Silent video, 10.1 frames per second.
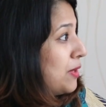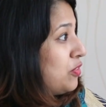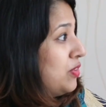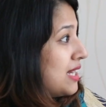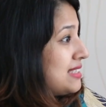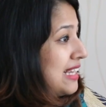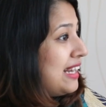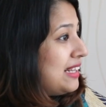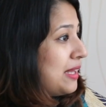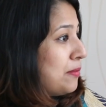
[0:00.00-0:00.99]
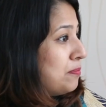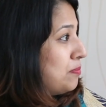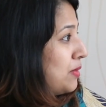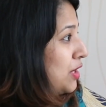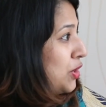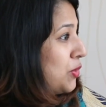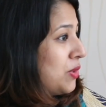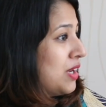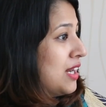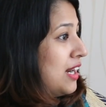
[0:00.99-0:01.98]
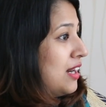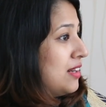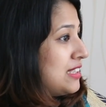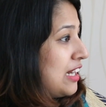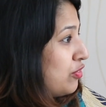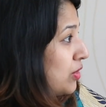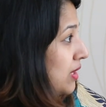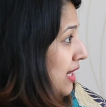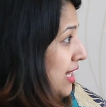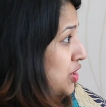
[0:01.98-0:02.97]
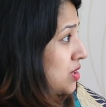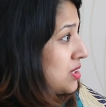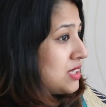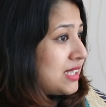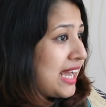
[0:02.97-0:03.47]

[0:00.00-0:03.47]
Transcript: but we are selling them, telephone connections,